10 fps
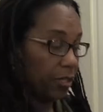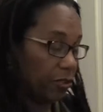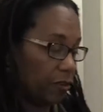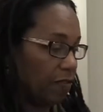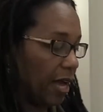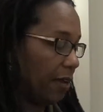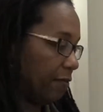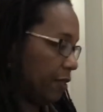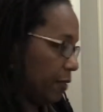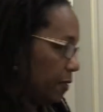to survive
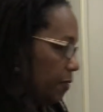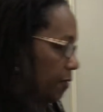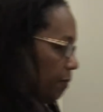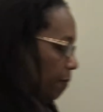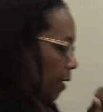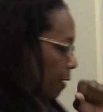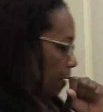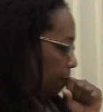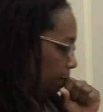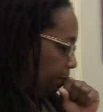the system.
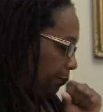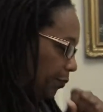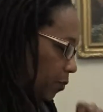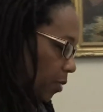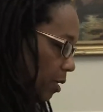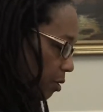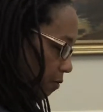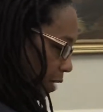You've